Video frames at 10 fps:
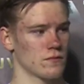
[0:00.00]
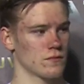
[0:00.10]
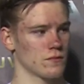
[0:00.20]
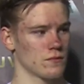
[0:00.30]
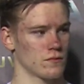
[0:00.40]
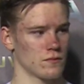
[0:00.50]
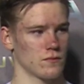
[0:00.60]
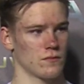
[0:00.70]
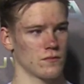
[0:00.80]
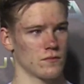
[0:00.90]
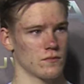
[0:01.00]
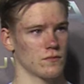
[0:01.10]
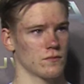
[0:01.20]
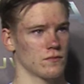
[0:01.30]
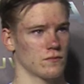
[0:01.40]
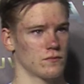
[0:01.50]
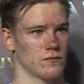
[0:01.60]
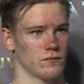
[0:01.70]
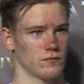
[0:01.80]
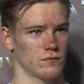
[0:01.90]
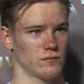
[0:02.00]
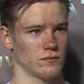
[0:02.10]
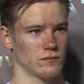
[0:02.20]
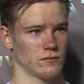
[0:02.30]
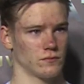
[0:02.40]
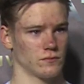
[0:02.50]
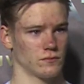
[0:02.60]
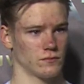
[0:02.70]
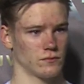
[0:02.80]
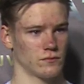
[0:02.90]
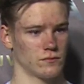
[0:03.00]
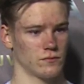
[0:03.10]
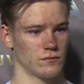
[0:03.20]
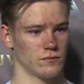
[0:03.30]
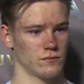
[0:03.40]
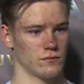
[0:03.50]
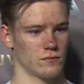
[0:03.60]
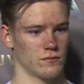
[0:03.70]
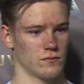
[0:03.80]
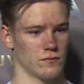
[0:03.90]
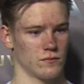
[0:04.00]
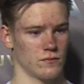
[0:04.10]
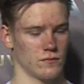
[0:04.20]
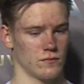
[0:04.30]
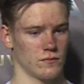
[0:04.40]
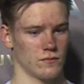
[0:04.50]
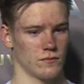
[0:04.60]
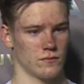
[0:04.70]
(silent)